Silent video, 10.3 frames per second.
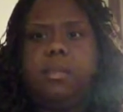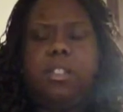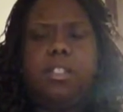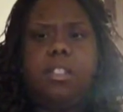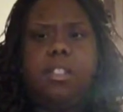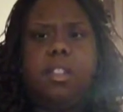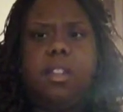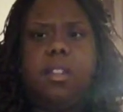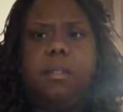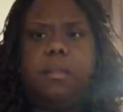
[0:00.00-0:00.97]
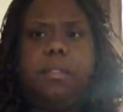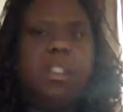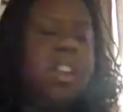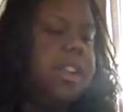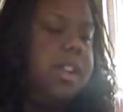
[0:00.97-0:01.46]
which is um,
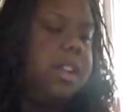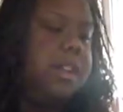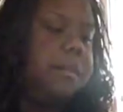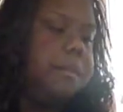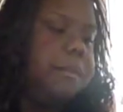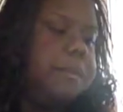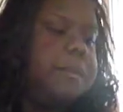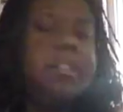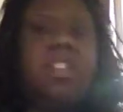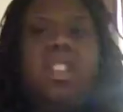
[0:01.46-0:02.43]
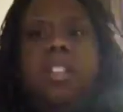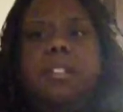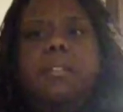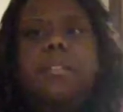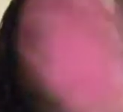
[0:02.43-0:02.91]
Friday. I
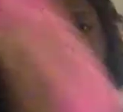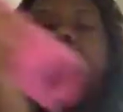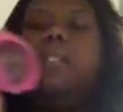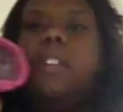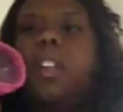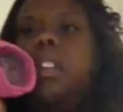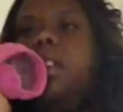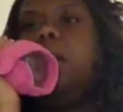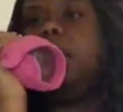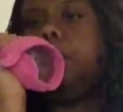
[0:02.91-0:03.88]
get a fill on Friday.